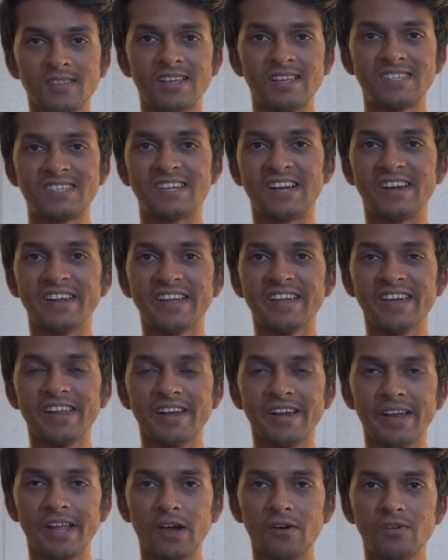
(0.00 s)
Studying in
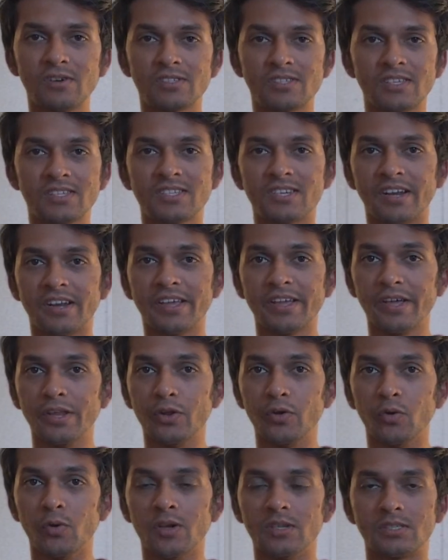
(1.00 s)
India versus studying in
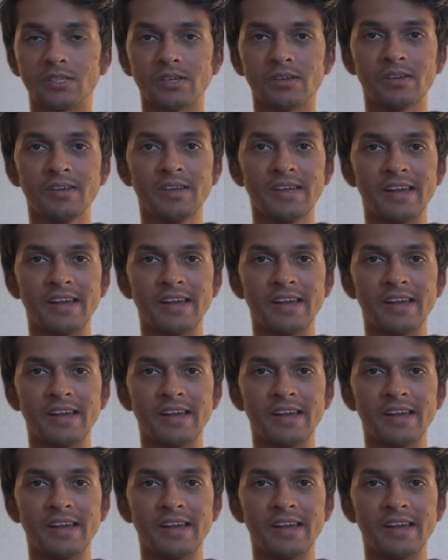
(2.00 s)
USA.